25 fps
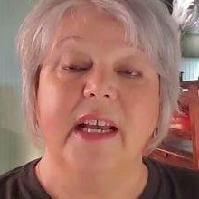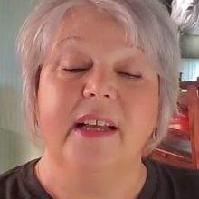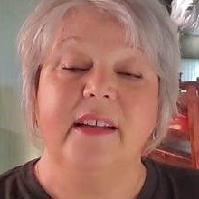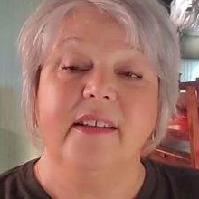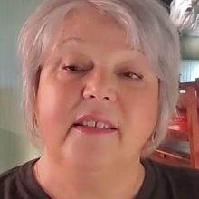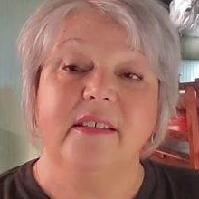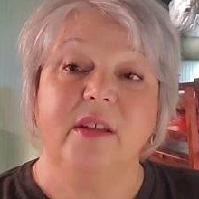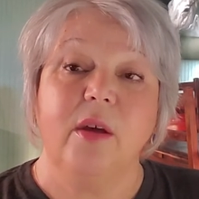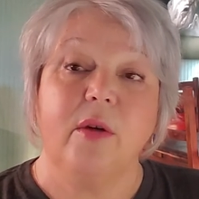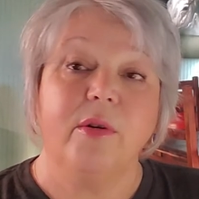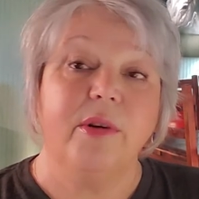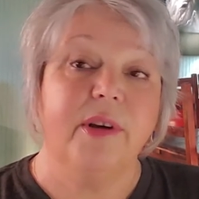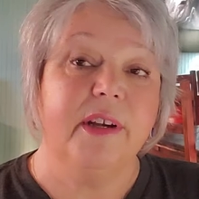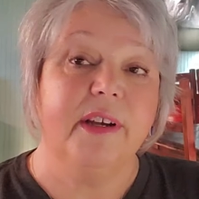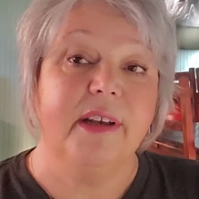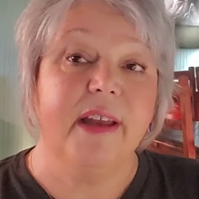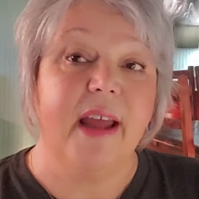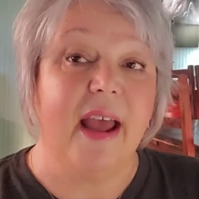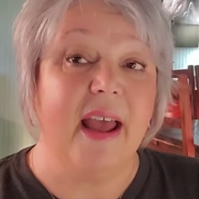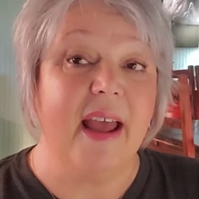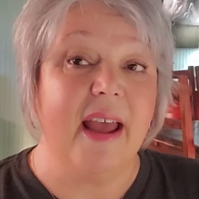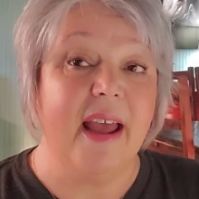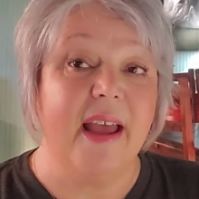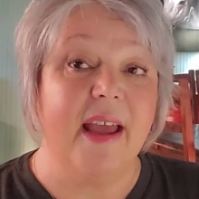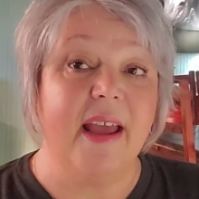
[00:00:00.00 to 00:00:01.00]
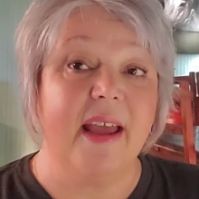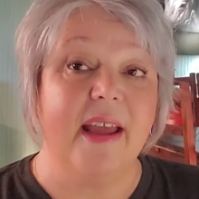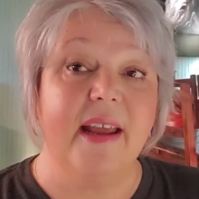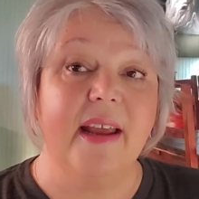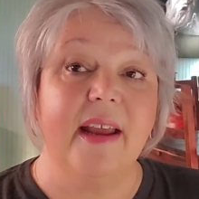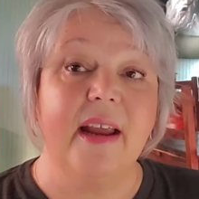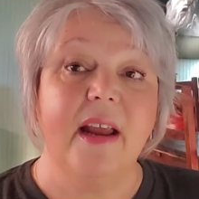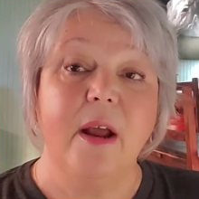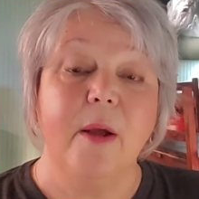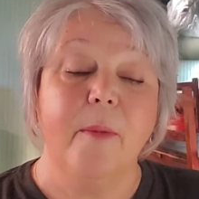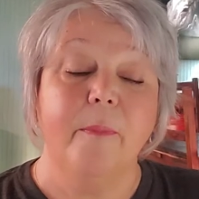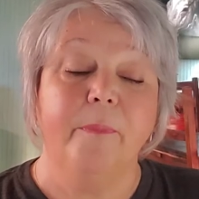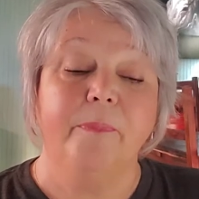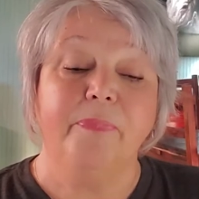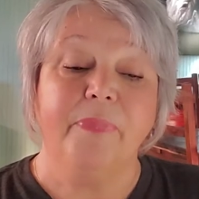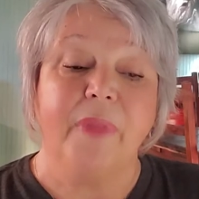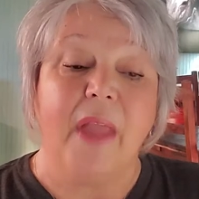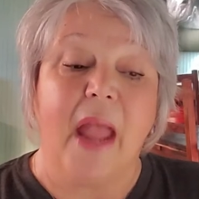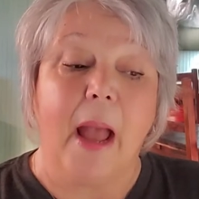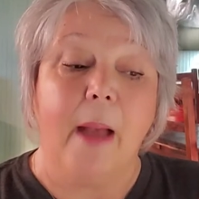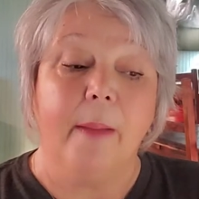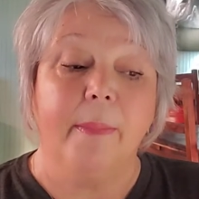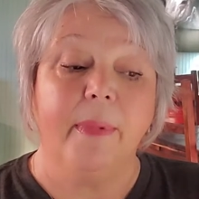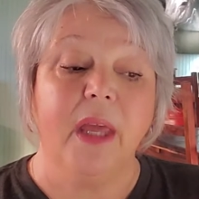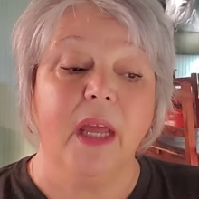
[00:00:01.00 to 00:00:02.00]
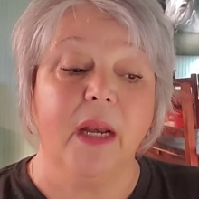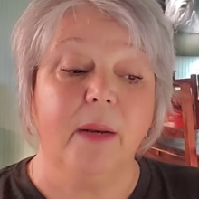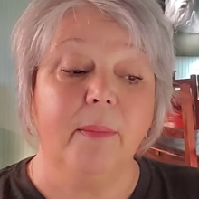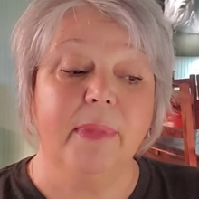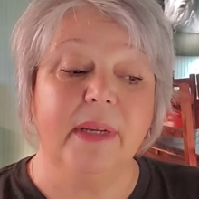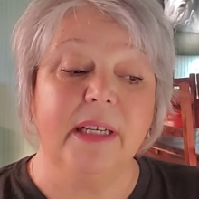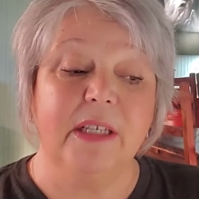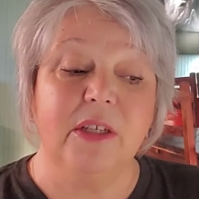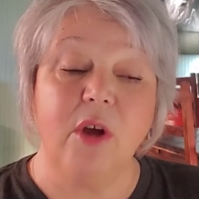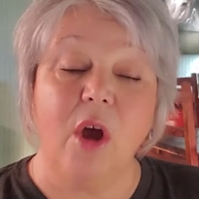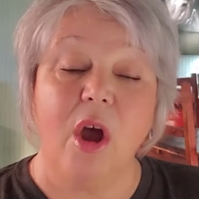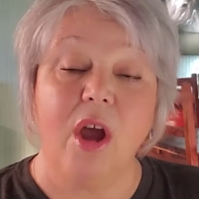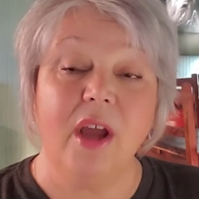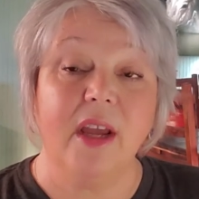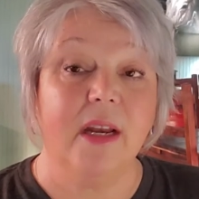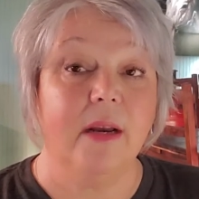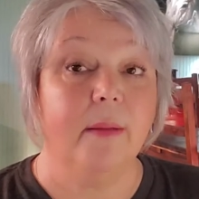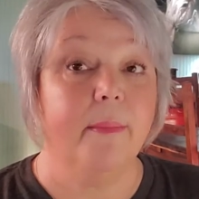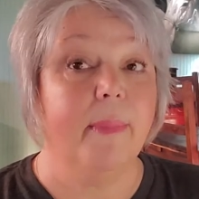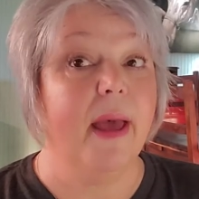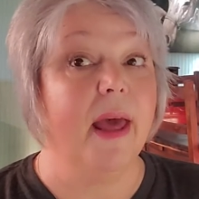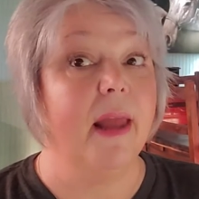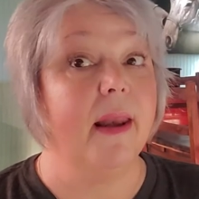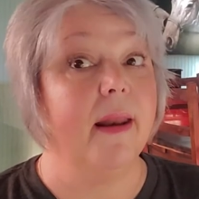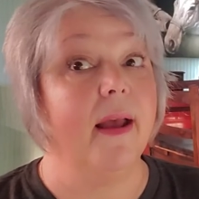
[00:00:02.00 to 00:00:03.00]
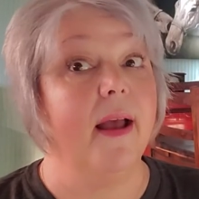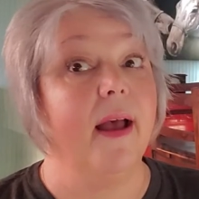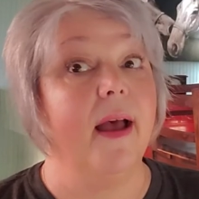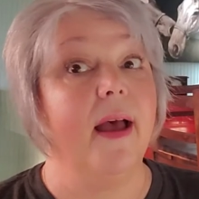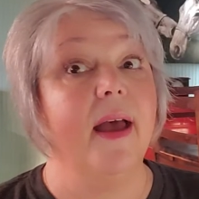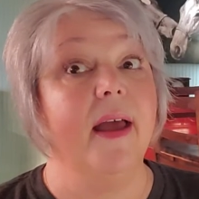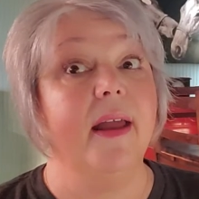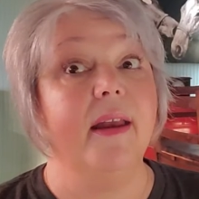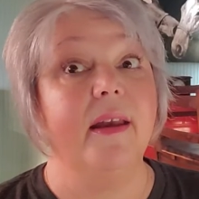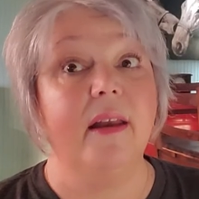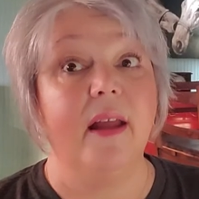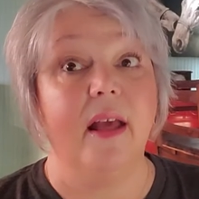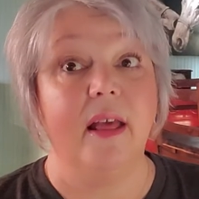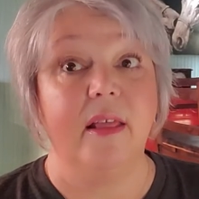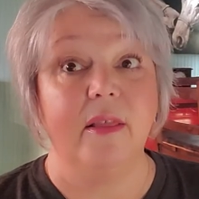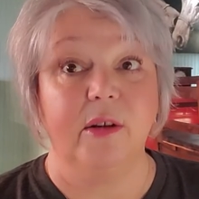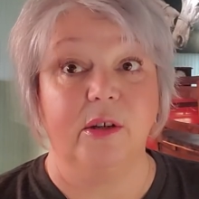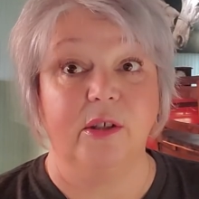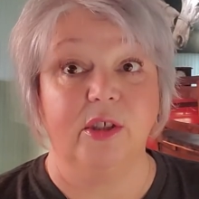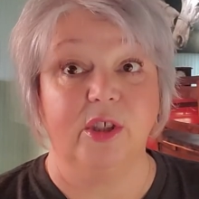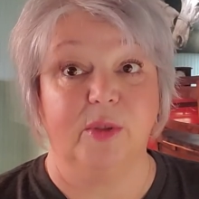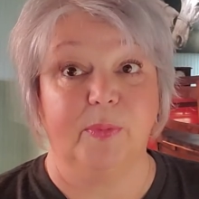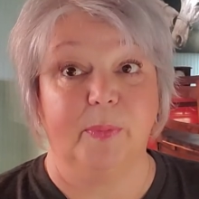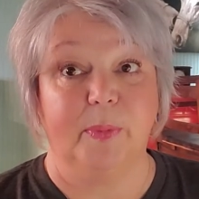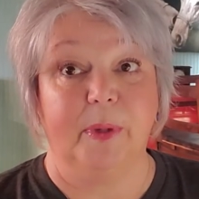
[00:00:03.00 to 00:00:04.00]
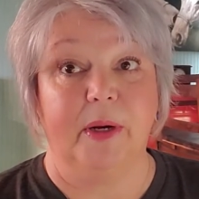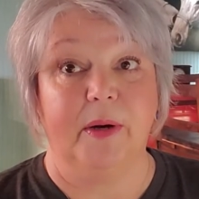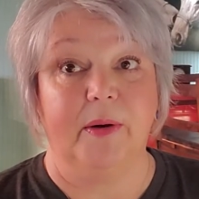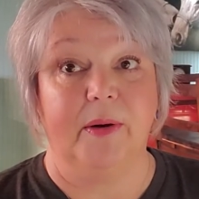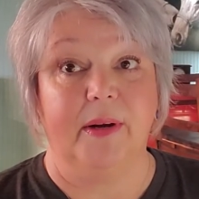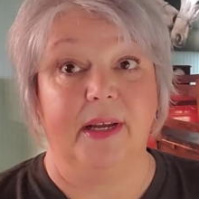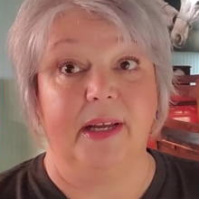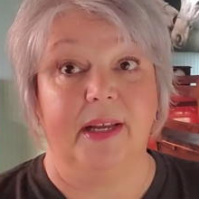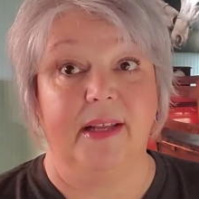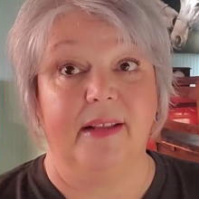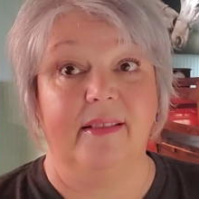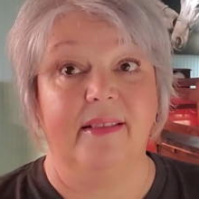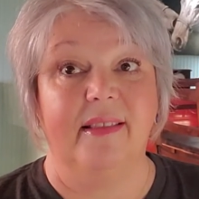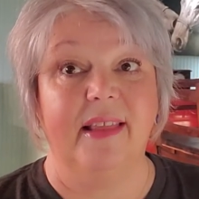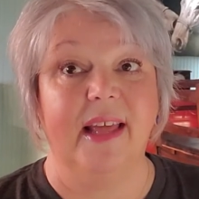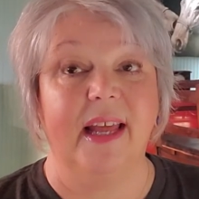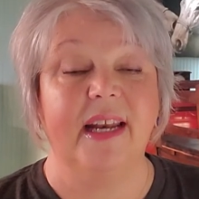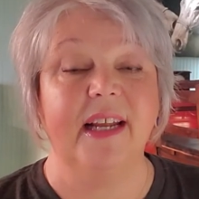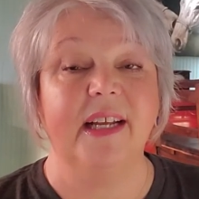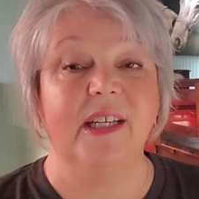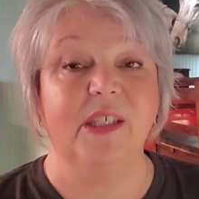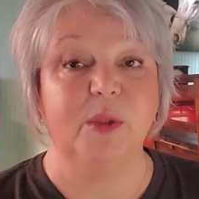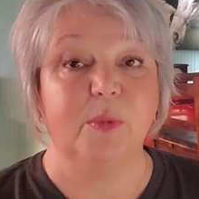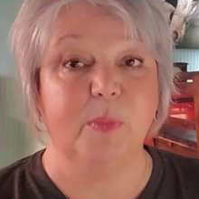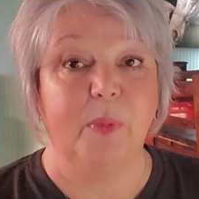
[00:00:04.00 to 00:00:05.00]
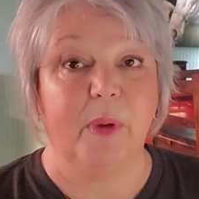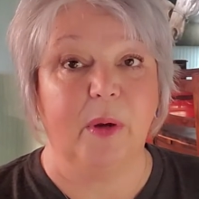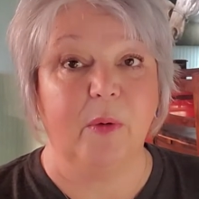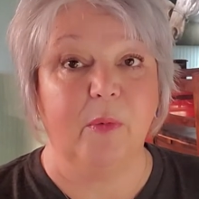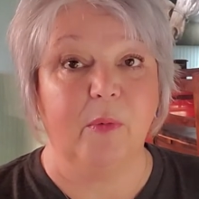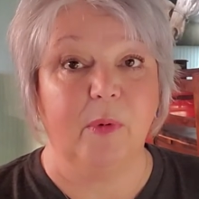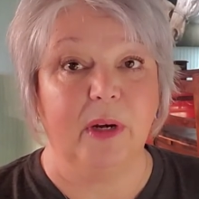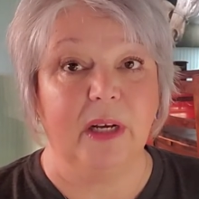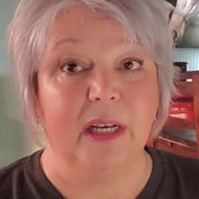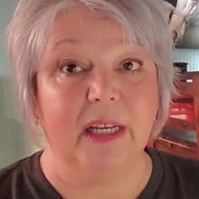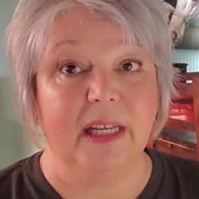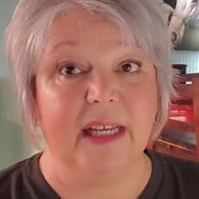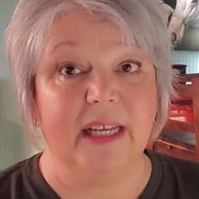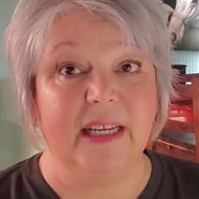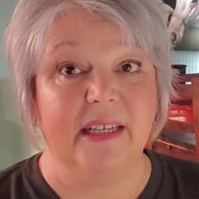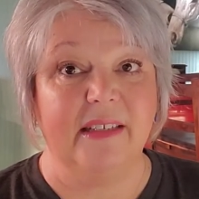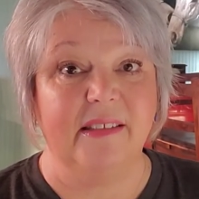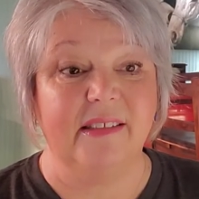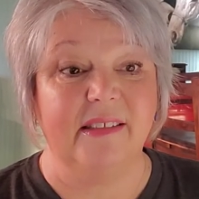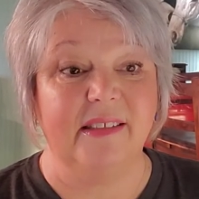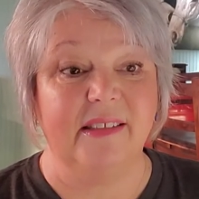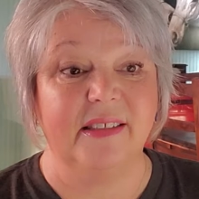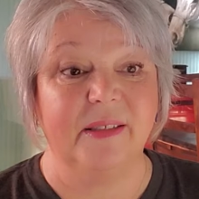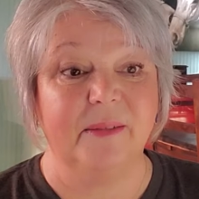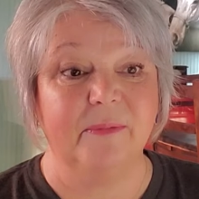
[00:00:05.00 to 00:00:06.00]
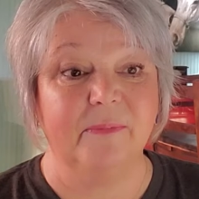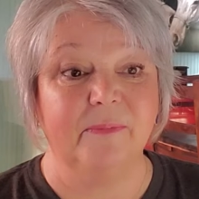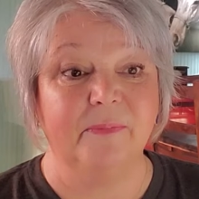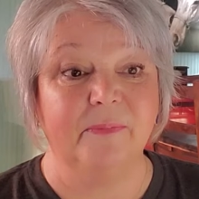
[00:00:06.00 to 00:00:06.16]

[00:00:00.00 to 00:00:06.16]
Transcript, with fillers: So today, I'm going to be talking about another spirit that has been released.